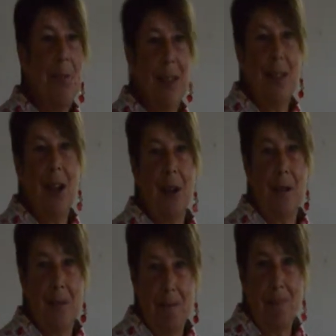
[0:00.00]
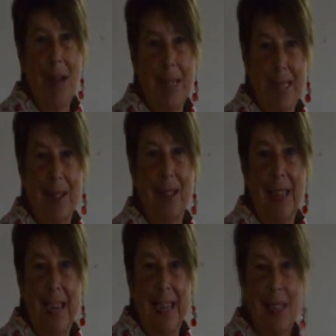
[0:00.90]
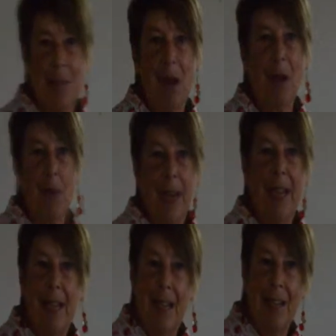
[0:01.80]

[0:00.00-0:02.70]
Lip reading: be no bicycle lanes. But we